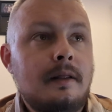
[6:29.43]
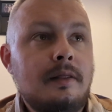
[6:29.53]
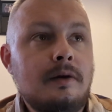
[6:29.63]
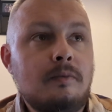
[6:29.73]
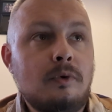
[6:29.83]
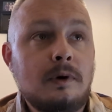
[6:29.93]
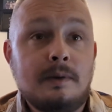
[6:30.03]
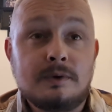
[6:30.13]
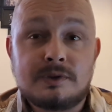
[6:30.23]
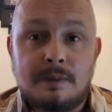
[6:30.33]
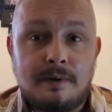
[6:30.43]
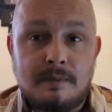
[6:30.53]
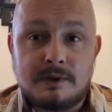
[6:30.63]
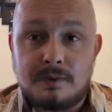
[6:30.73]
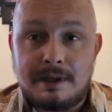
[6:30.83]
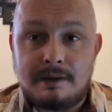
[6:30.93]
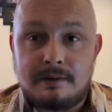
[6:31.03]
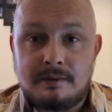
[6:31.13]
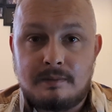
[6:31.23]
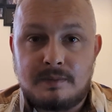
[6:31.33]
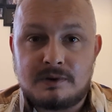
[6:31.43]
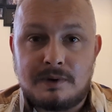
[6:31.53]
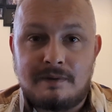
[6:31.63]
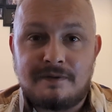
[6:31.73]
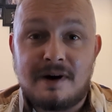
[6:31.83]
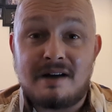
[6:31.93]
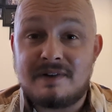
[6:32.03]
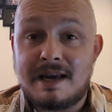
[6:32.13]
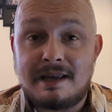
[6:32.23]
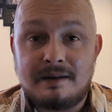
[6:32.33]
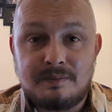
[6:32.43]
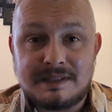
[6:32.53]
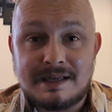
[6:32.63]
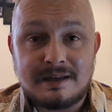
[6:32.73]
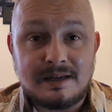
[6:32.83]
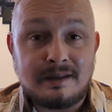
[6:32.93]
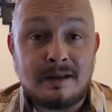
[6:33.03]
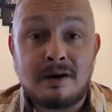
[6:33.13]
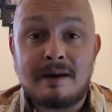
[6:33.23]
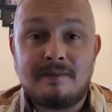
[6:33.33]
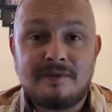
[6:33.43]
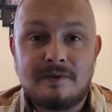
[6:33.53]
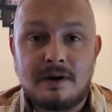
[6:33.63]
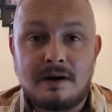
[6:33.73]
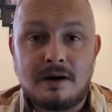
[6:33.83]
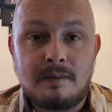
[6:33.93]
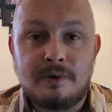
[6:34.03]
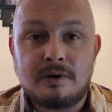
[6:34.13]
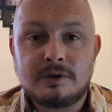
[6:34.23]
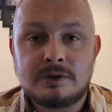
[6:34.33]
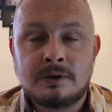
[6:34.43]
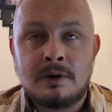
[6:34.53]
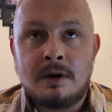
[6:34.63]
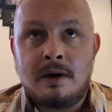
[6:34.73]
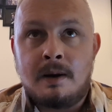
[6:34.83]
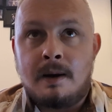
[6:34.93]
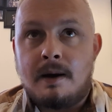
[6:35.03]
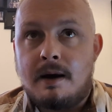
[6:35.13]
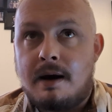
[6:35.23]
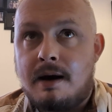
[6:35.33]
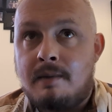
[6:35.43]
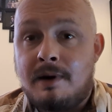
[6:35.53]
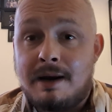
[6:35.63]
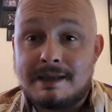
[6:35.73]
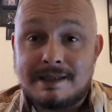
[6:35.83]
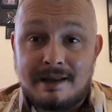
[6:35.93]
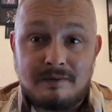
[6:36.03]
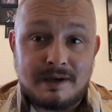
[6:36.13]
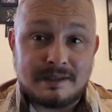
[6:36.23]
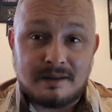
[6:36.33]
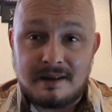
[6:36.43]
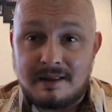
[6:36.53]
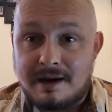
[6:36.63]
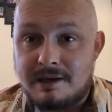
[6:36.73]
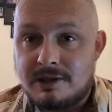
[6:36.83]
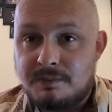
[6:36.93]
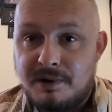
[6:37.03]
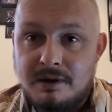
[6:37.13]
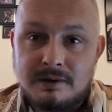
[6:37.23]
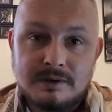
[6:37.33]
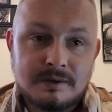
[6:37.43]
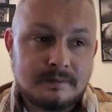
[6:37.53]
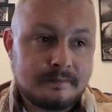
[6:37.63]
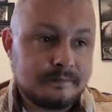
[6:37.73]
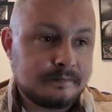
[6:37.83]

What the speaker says: that Wardley will stop him between 5 and 8, potentially in the 9th, a push. And like I say, the reason I think that is just because